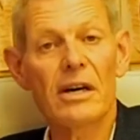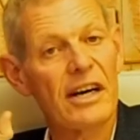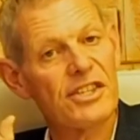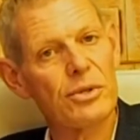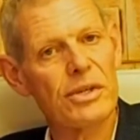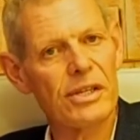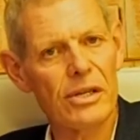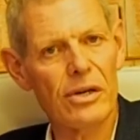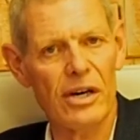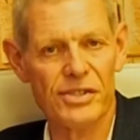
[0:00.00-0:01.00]
I do it a
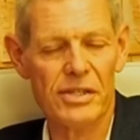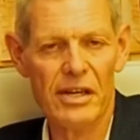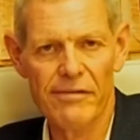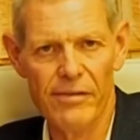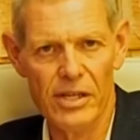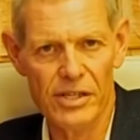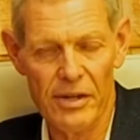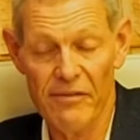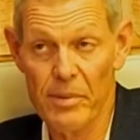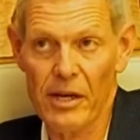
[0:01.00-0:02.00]
lot. I've
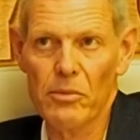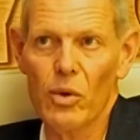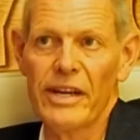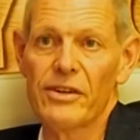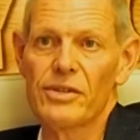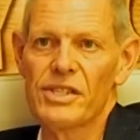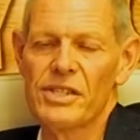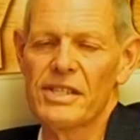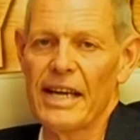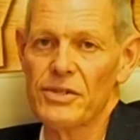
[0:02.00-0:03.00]
become quite good at
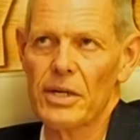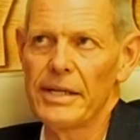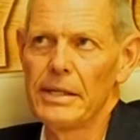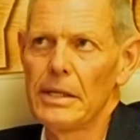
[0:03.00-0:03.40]
it actually.